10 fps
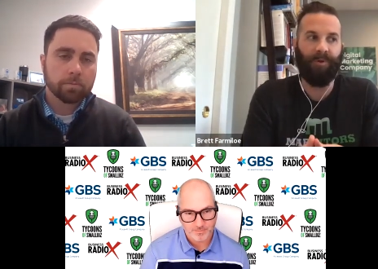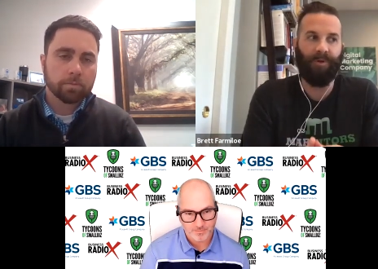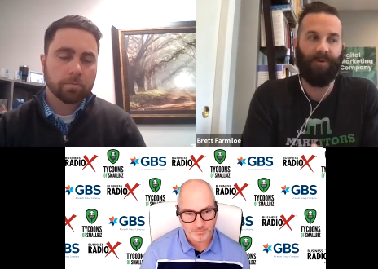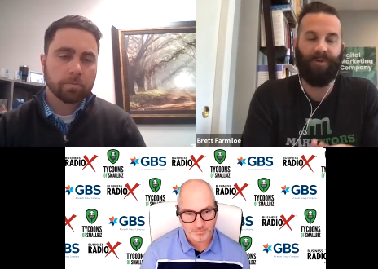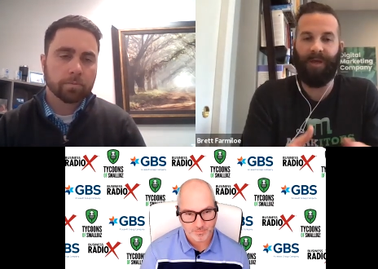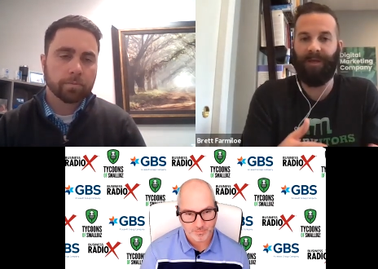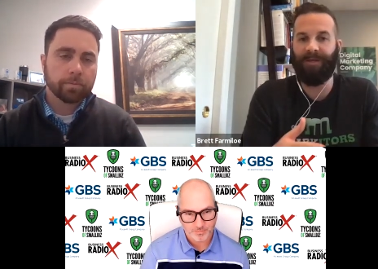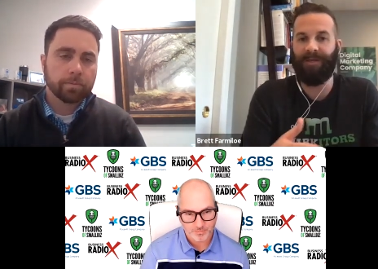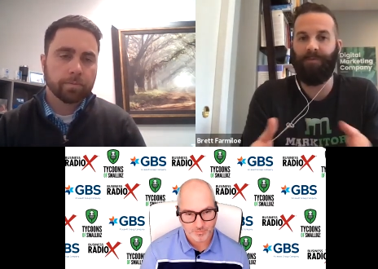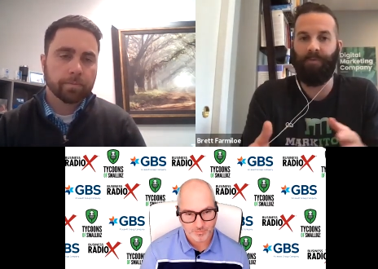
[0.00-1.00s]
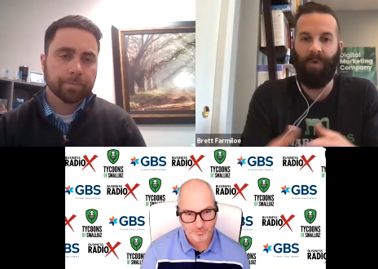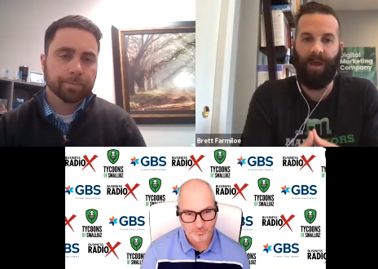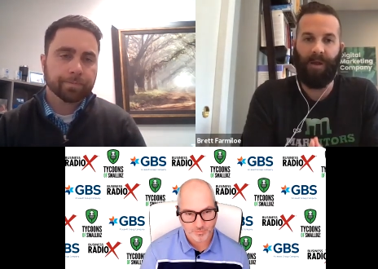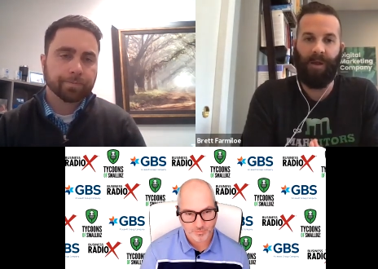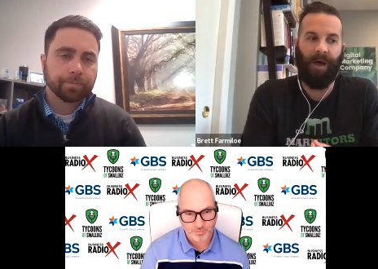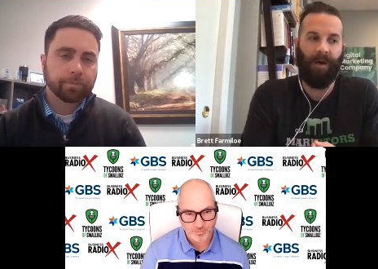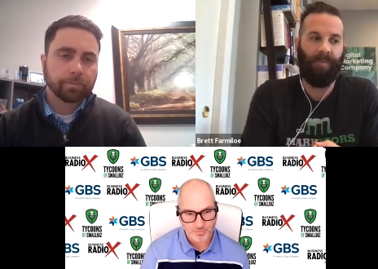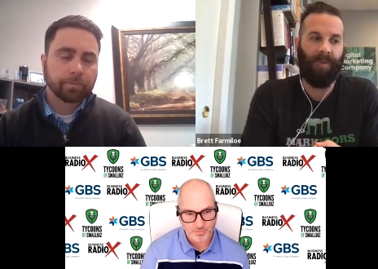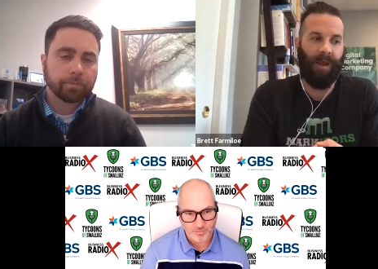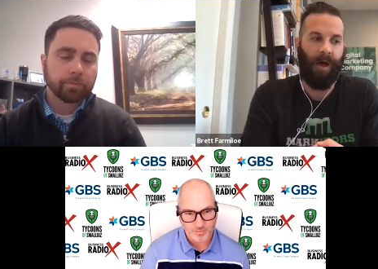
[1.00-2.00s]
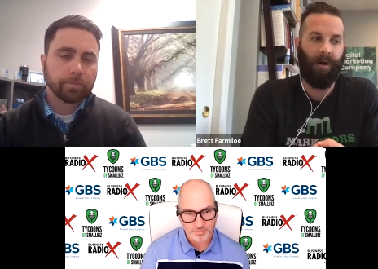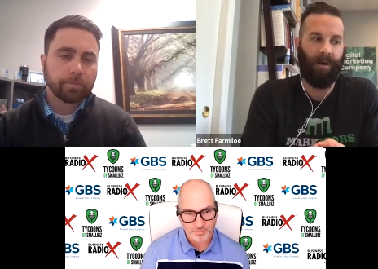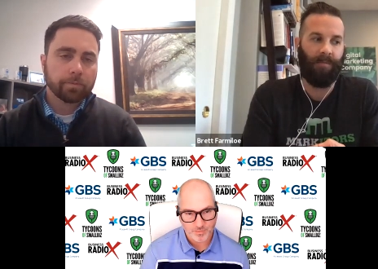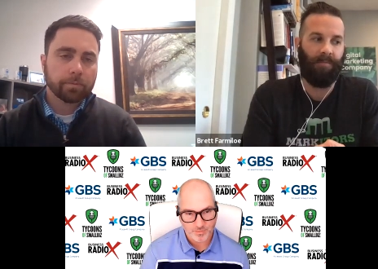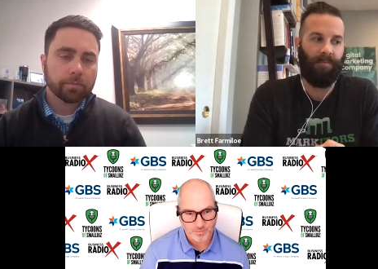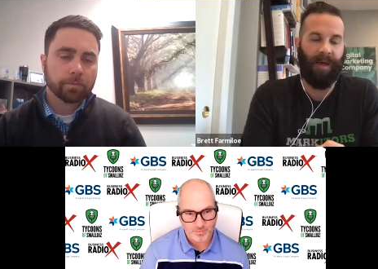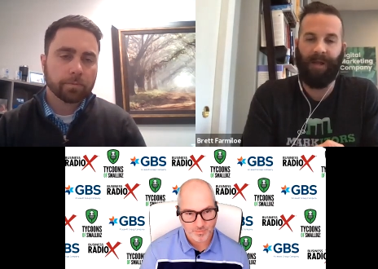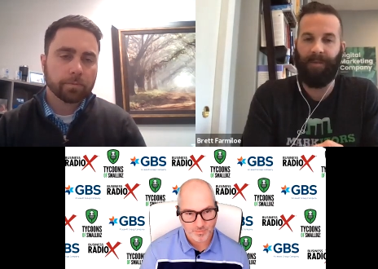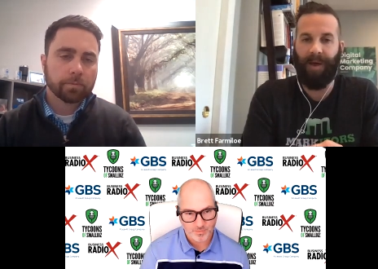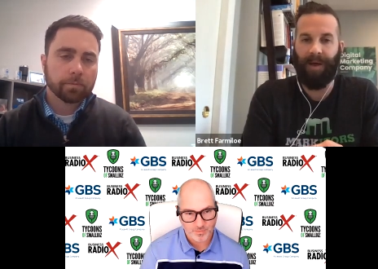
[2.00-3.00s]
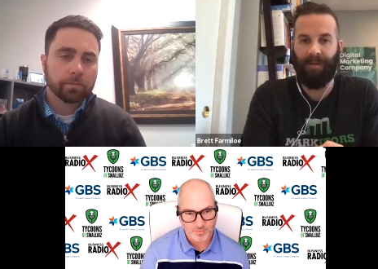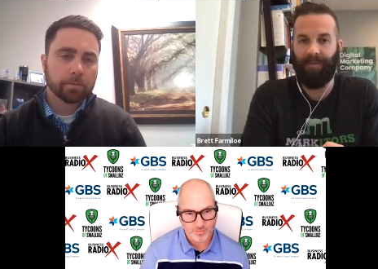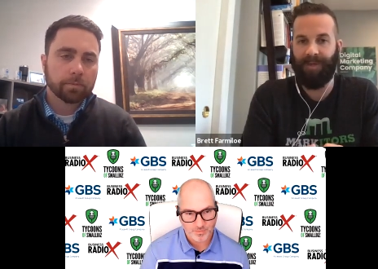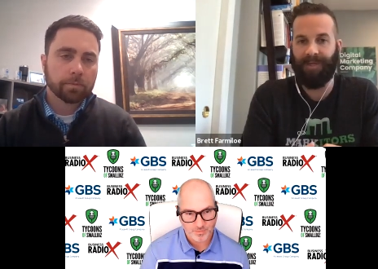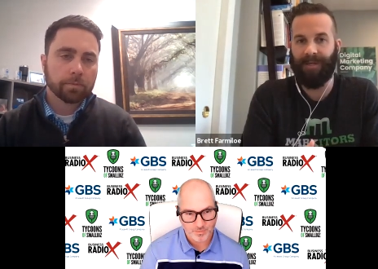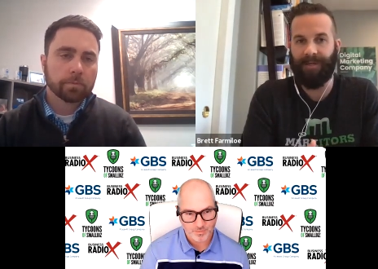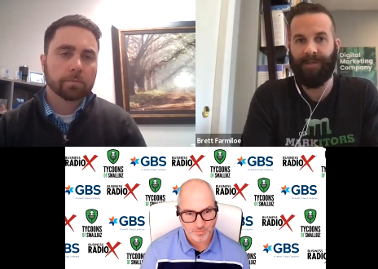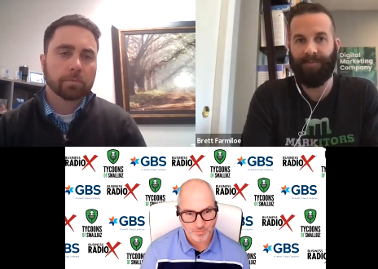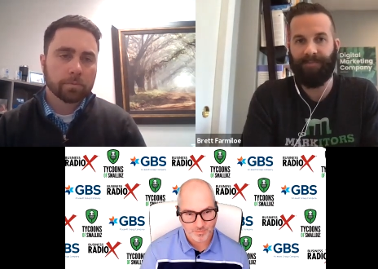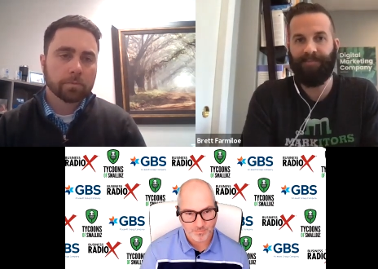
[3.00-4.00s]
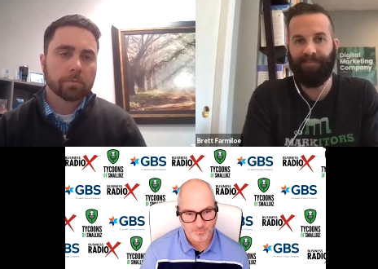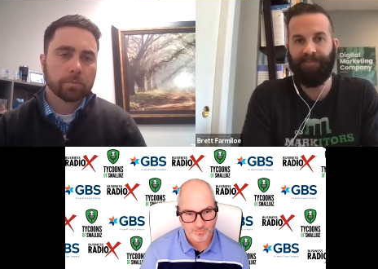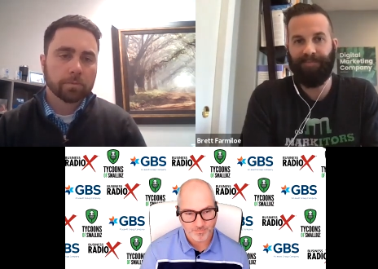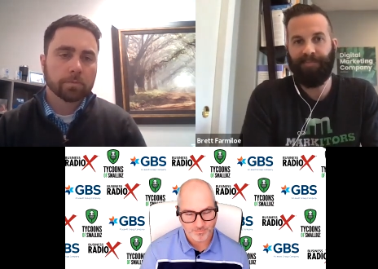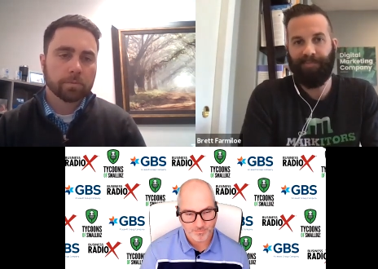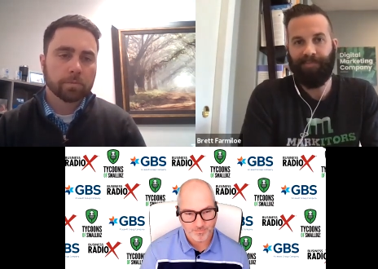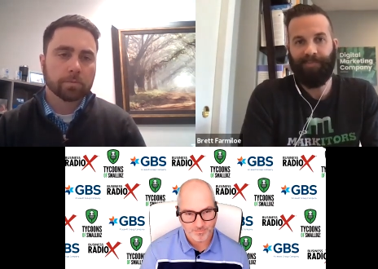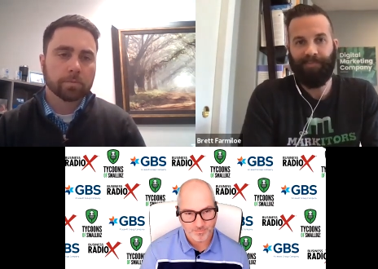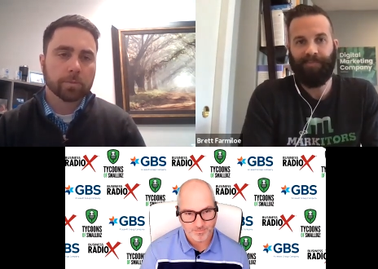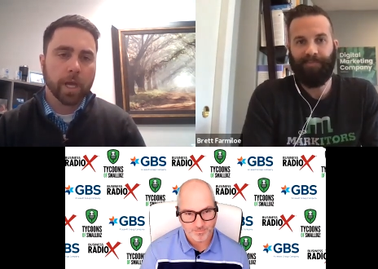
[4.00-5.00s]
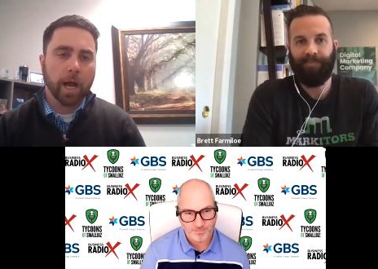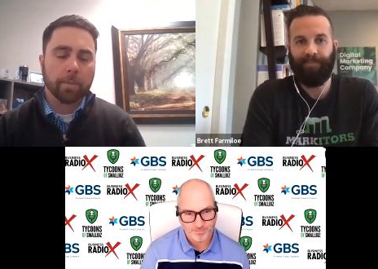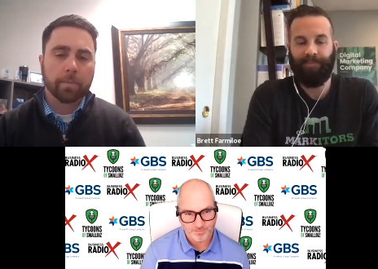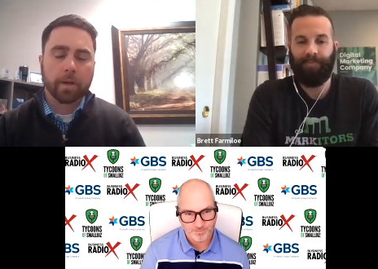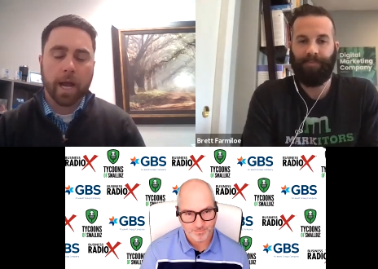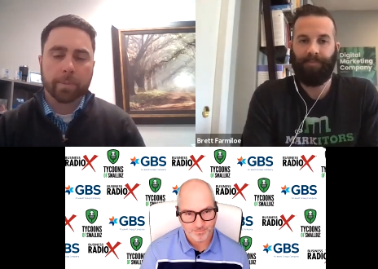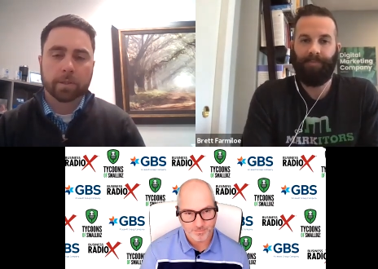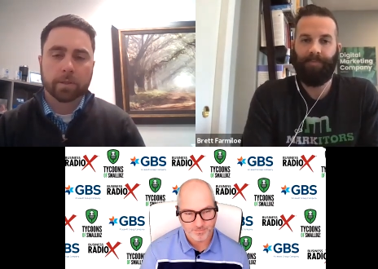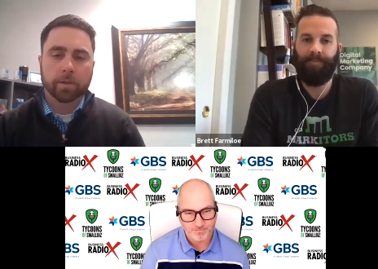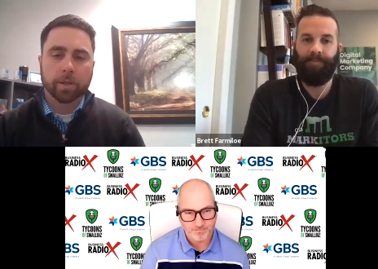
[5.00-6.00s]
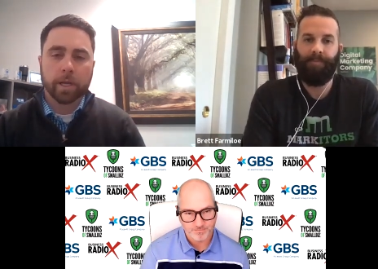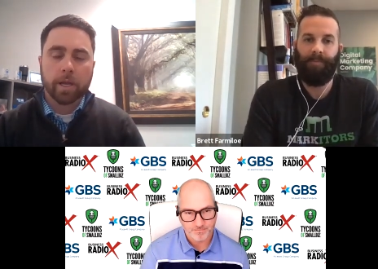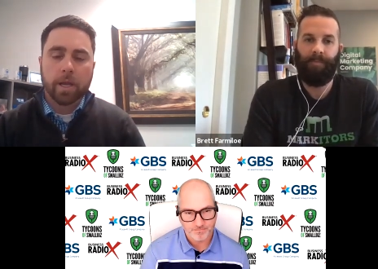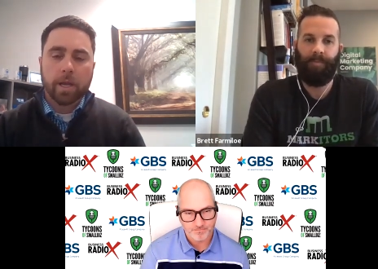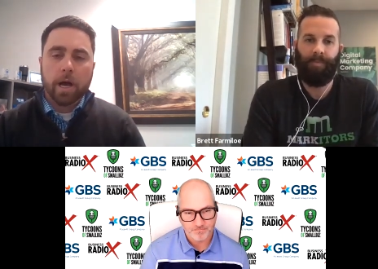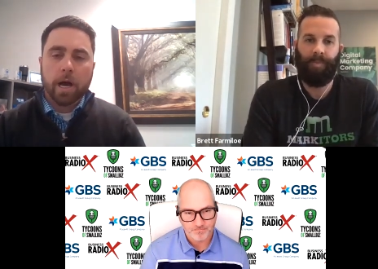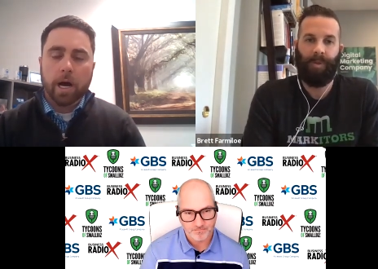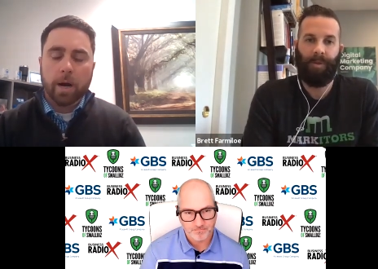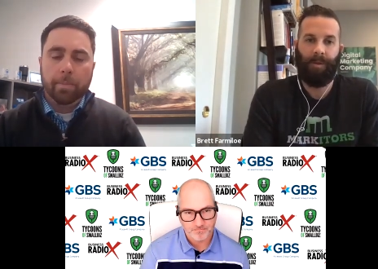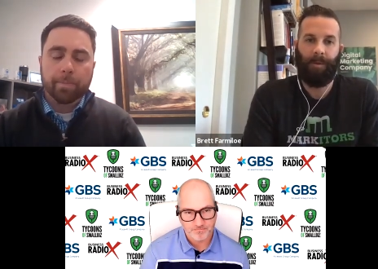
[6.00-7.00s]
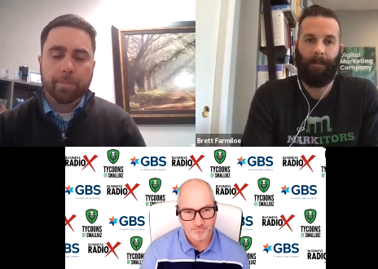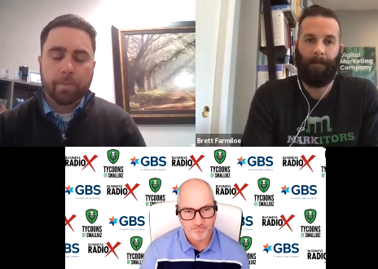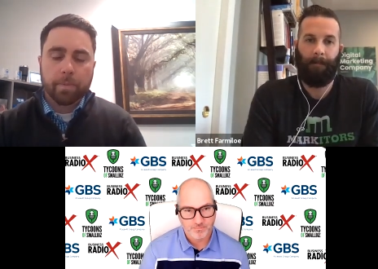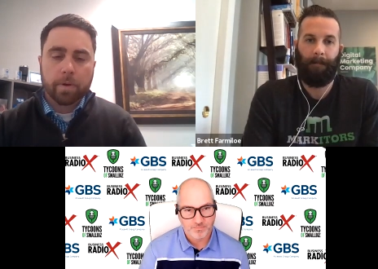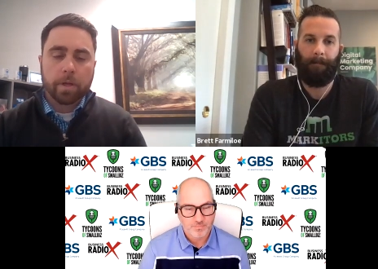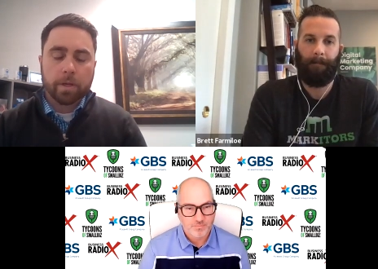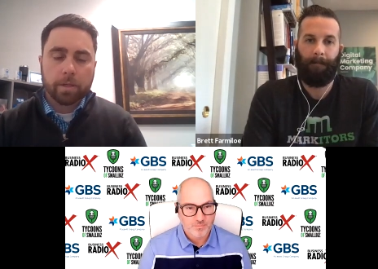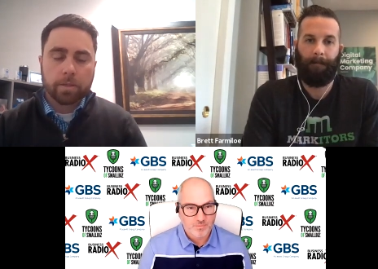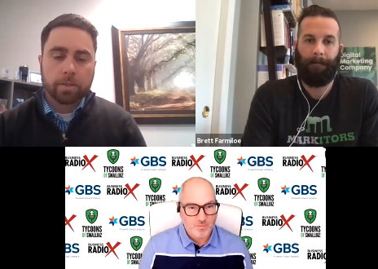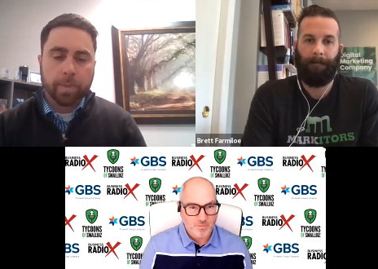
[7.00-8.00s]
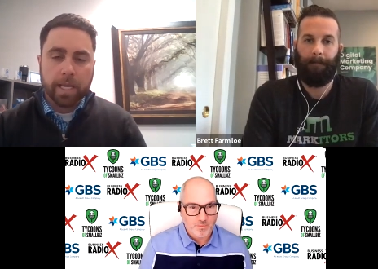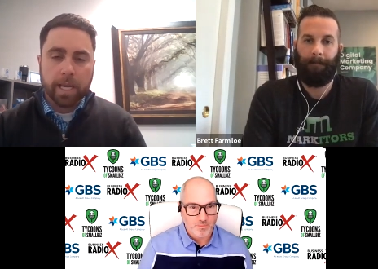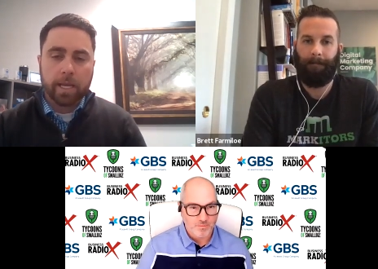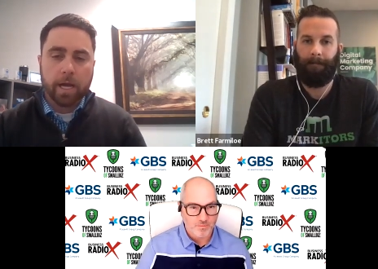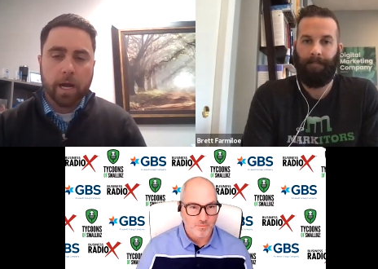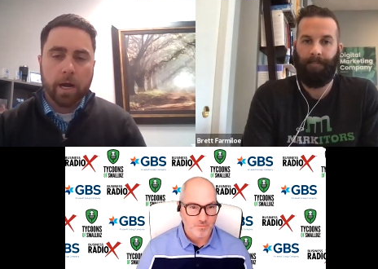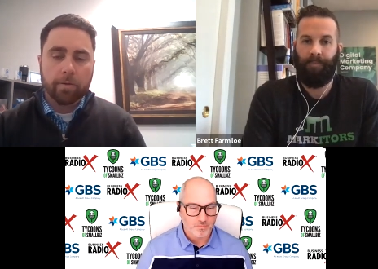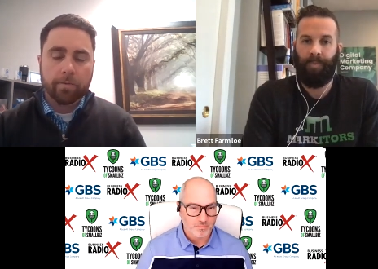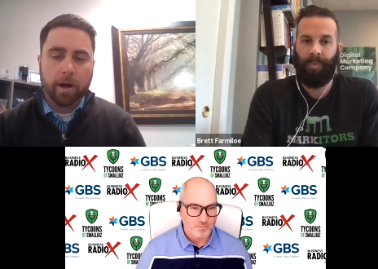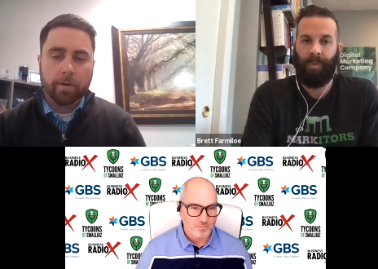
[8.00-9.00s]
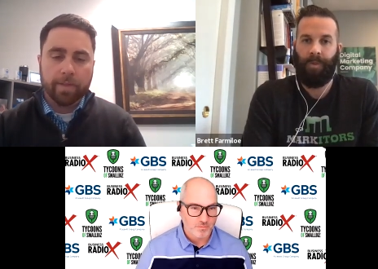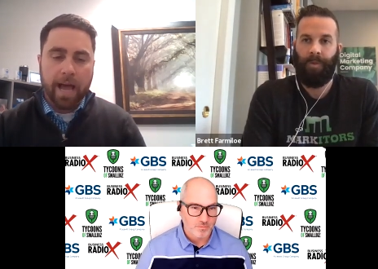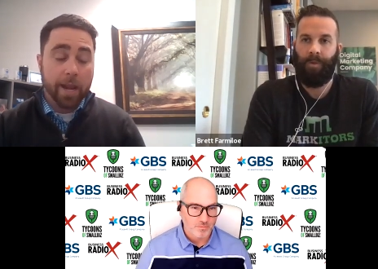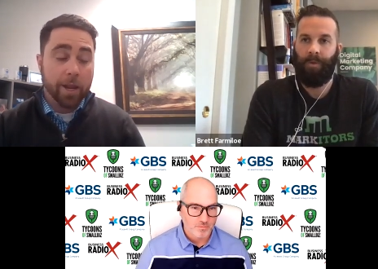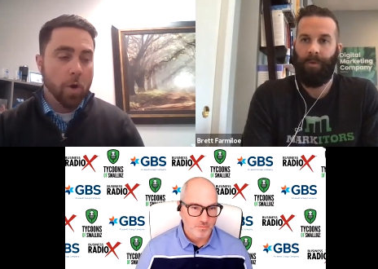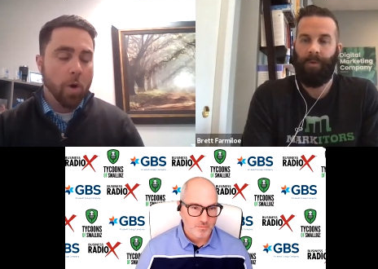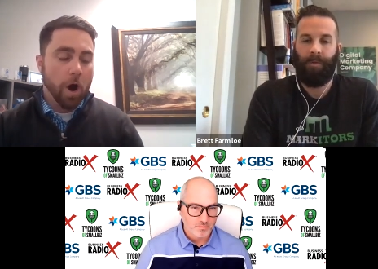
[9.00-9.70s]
Speaker 1: do things and and uh, and how it can make an impact on the business.
Speaker 2: Yeah, absolutely. Um, speaking of, of that, no